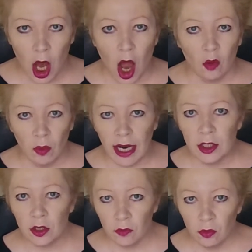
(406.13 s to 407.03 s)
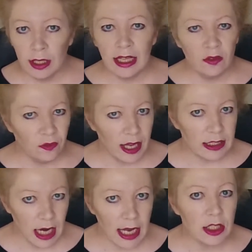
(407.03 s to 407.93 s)
A range of really
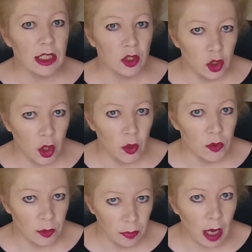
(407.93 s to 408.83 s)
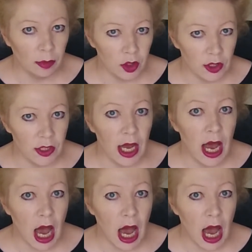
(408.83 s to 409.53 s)
fantastic journals and publishers